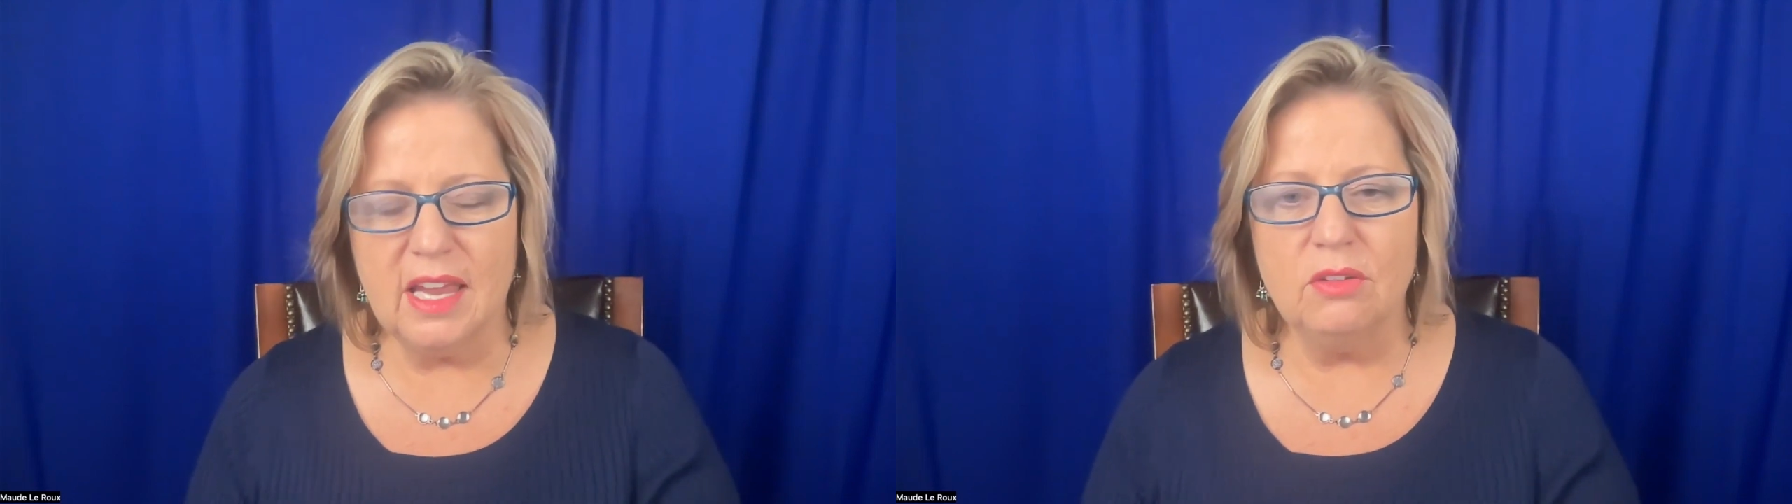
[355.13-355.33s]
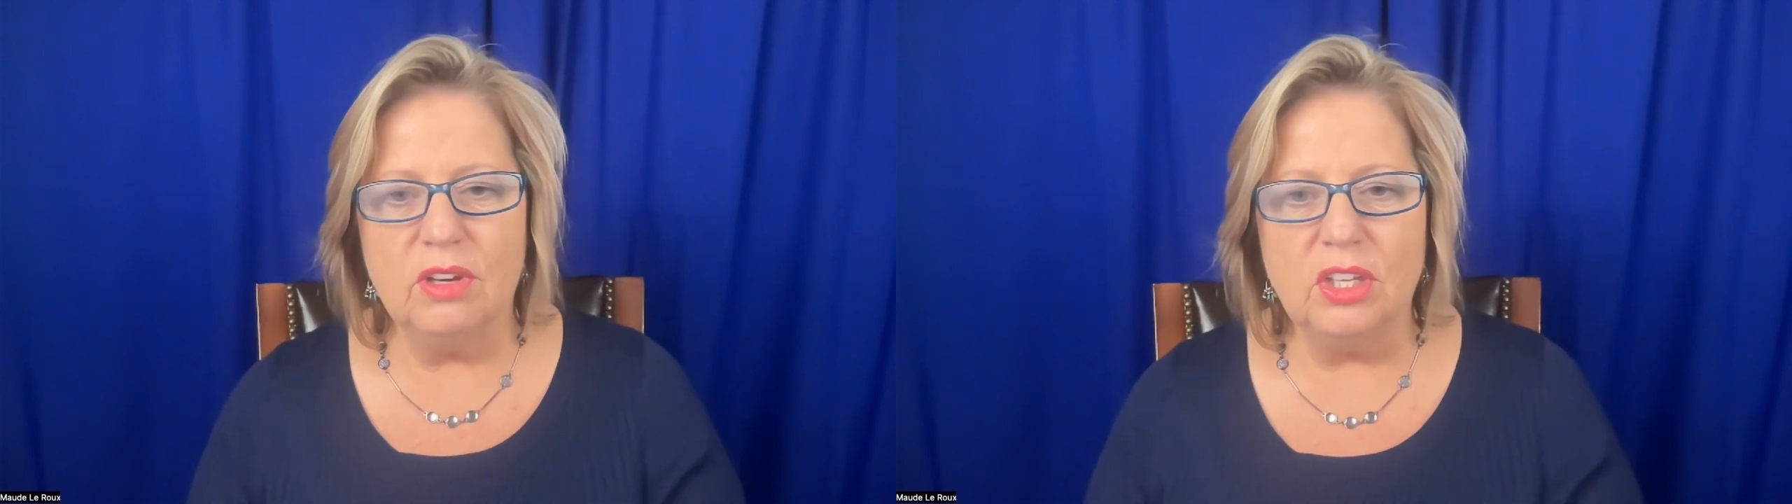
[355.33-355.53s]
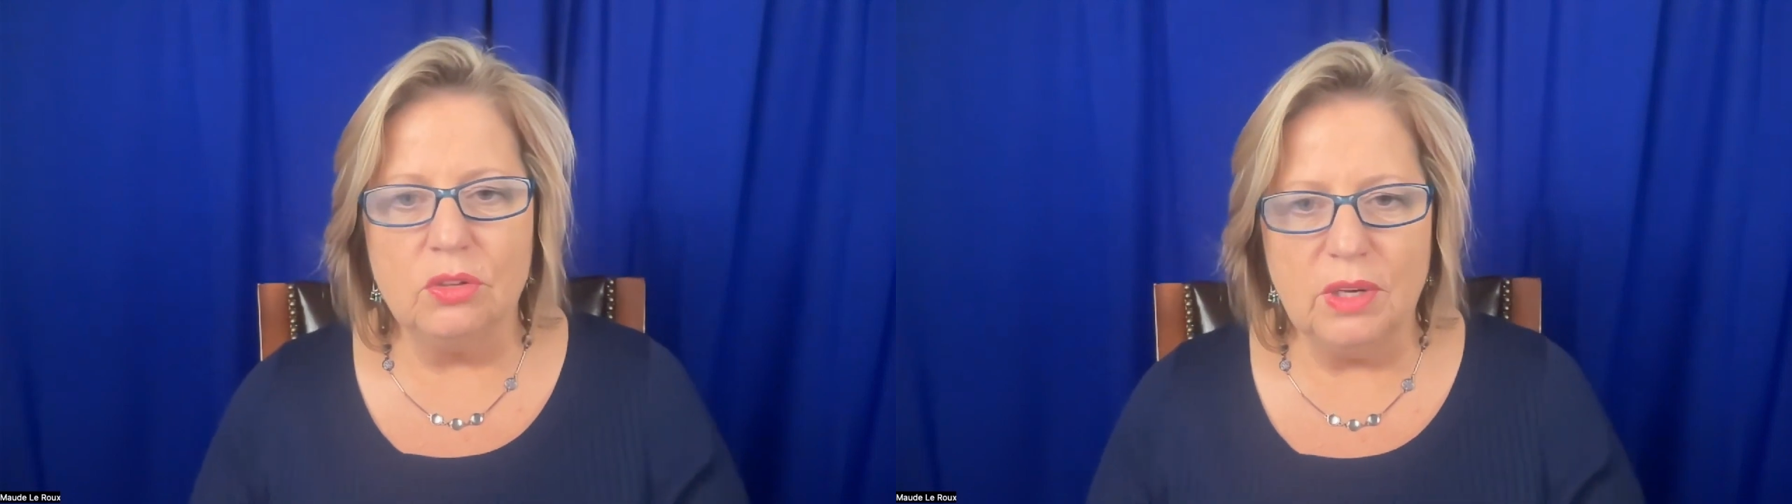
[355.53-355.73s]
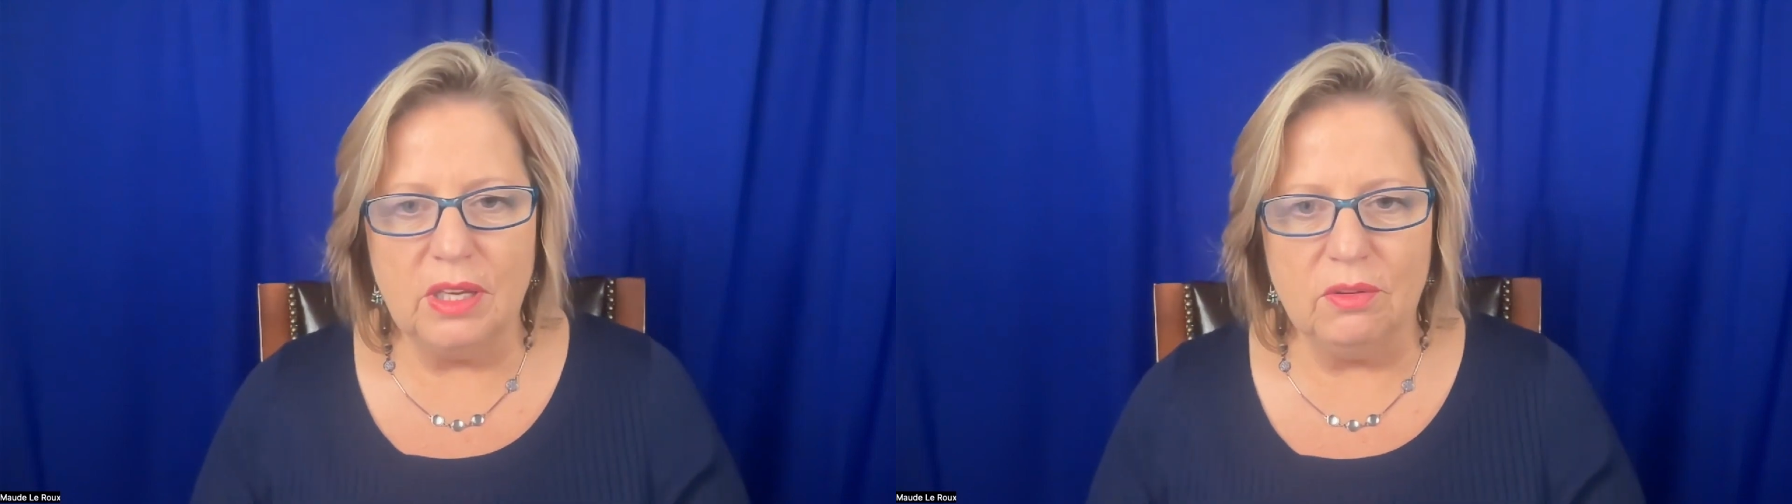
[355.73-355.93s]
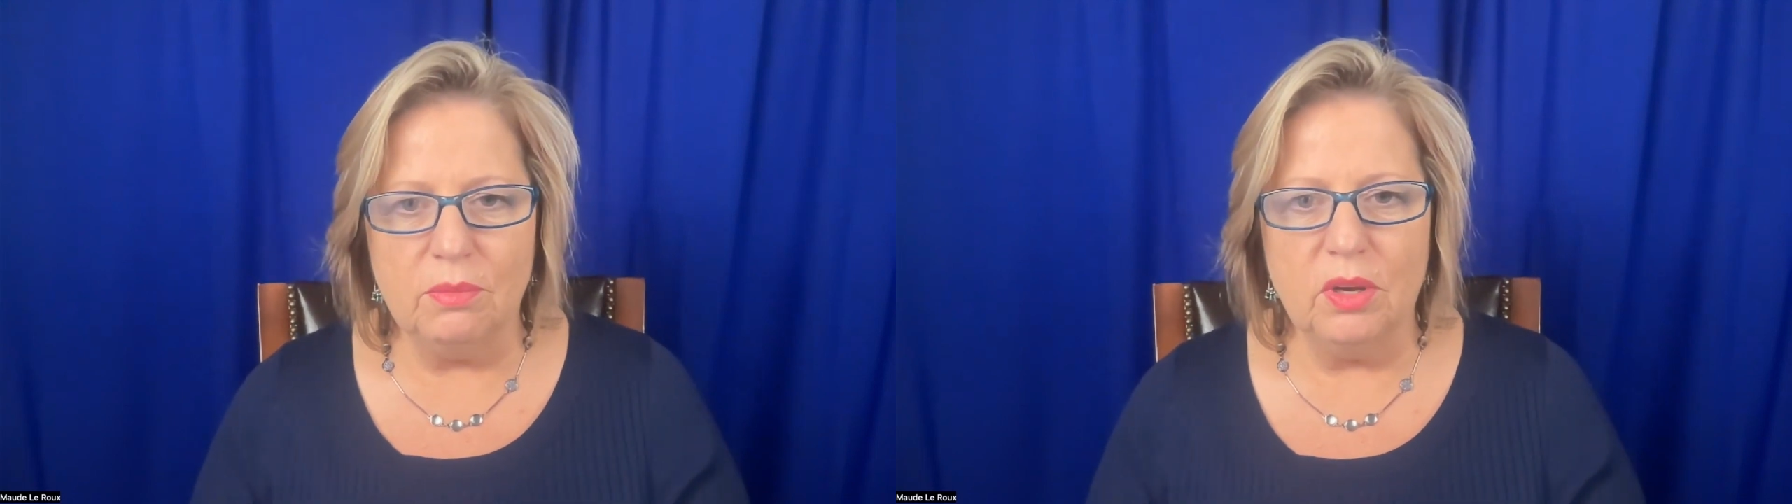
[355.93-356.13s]
and
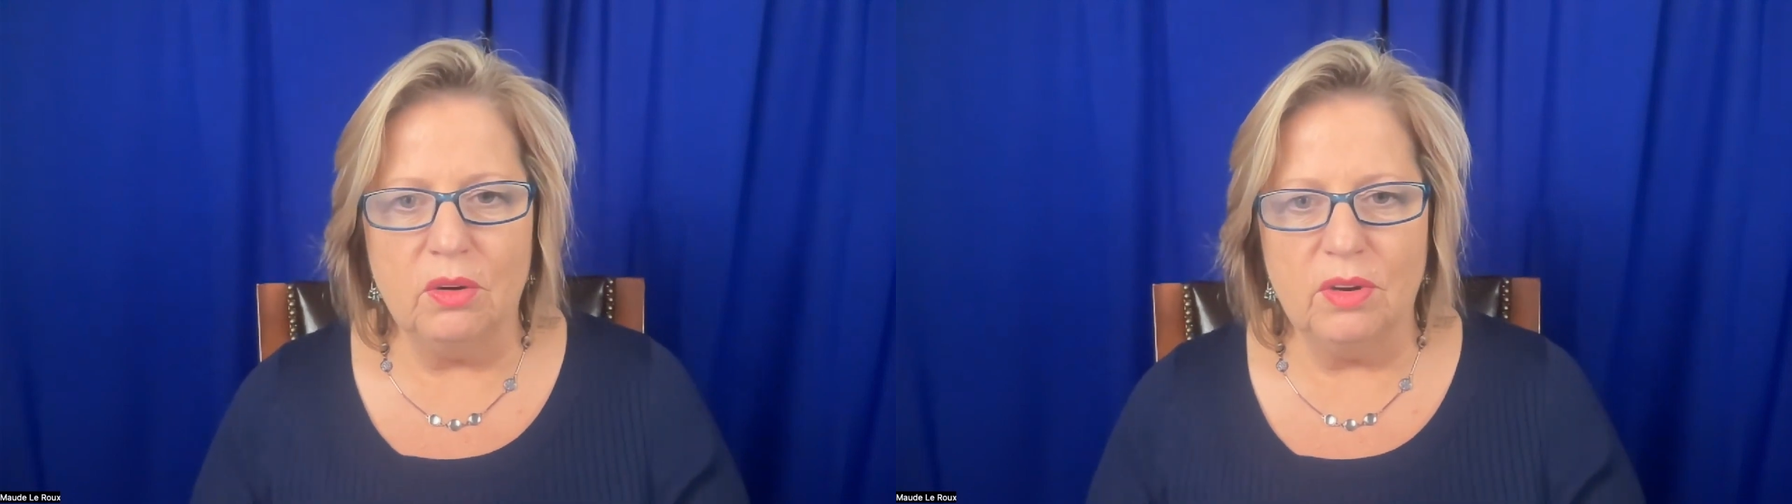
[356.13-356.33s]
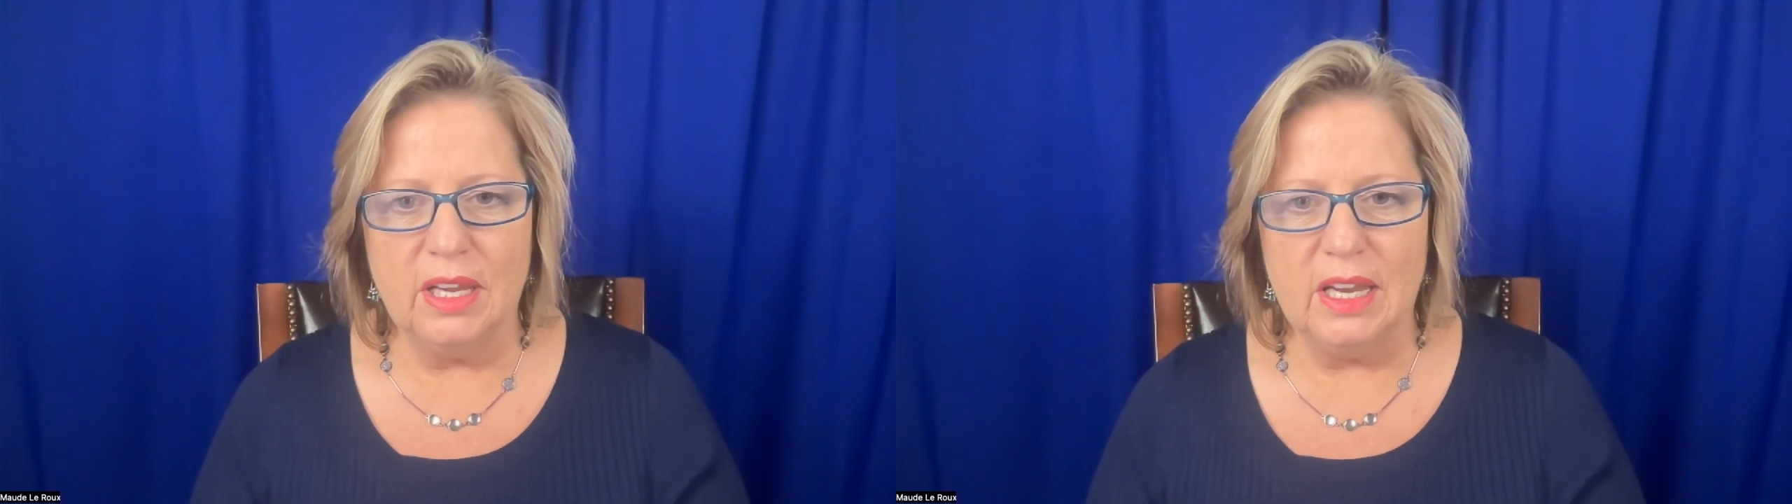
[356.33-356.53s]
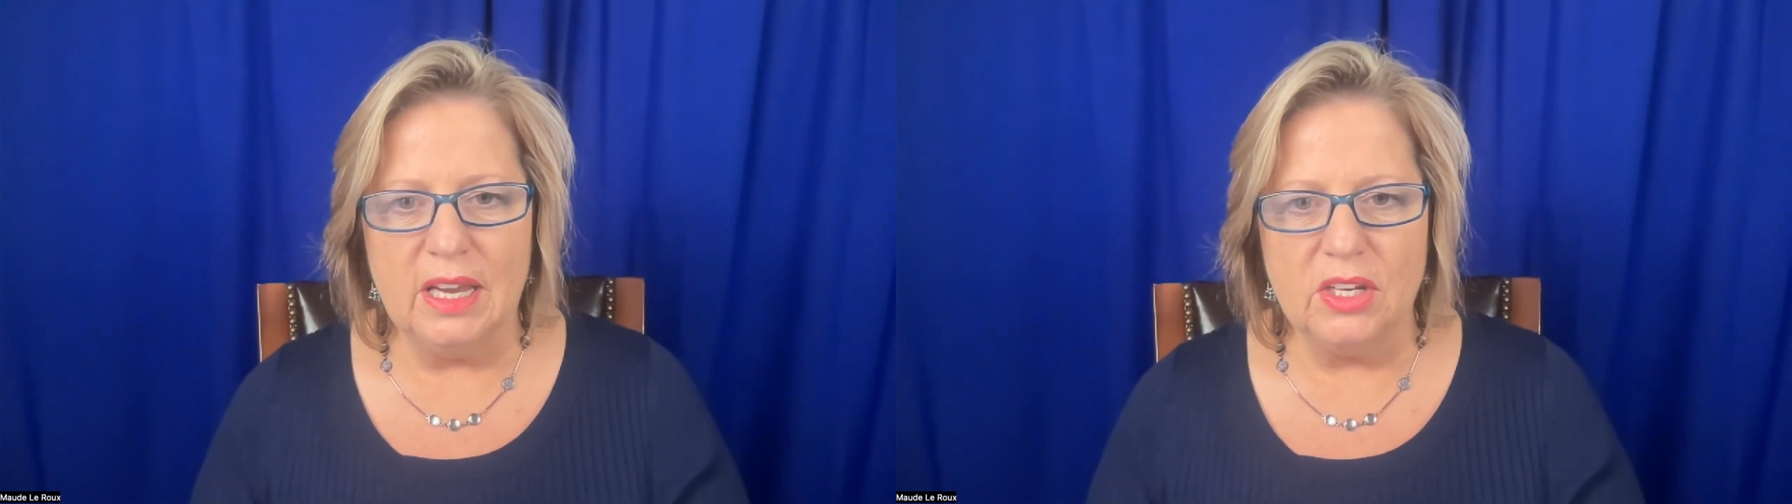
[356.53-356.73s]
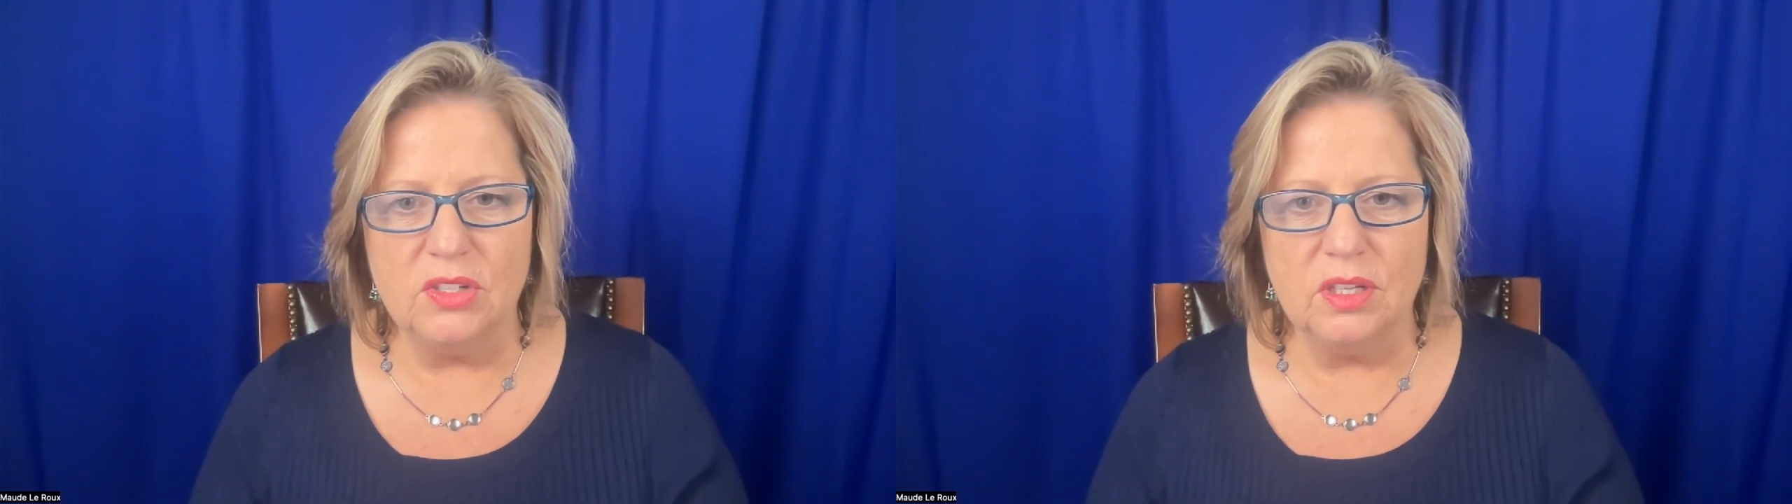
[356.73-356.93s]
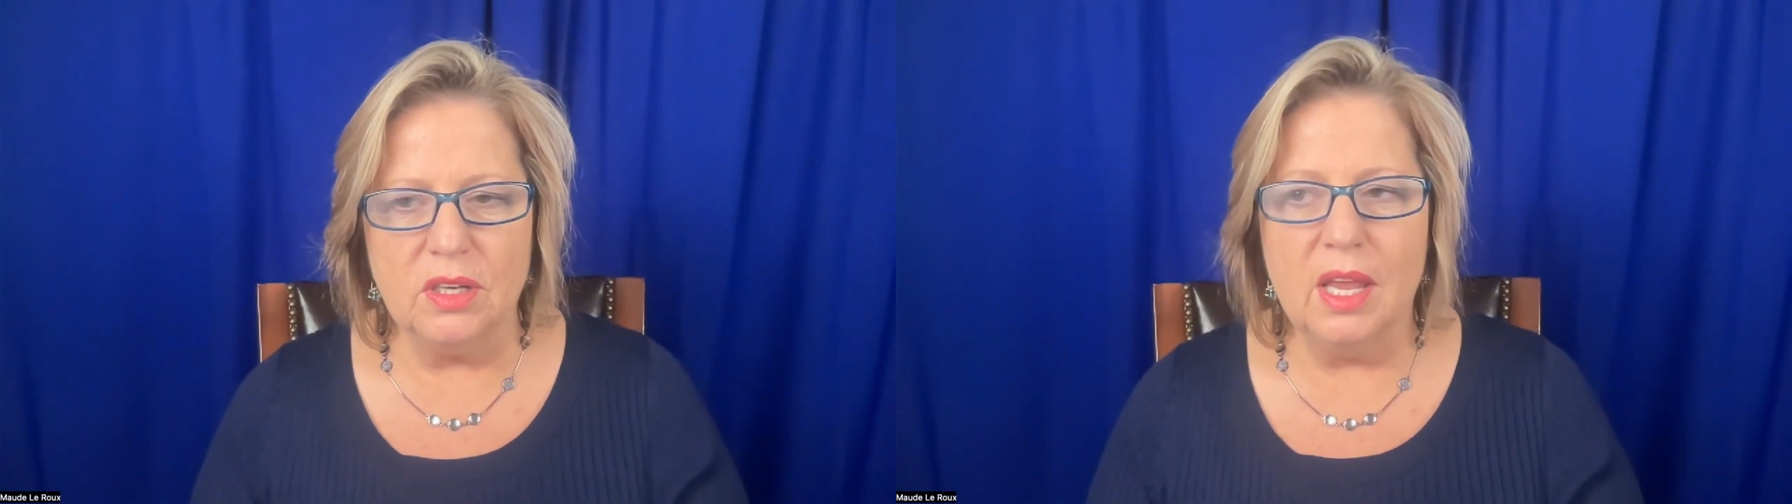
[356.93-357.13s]
retreat from
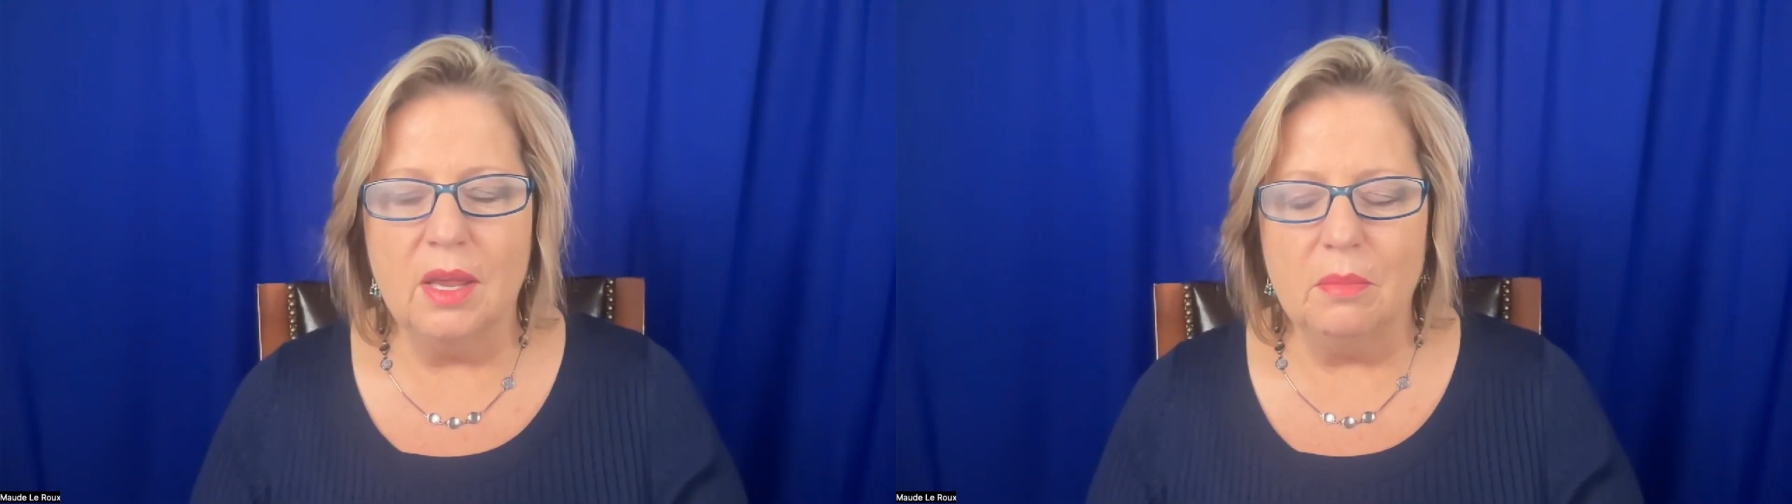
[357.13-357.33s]
co-regulation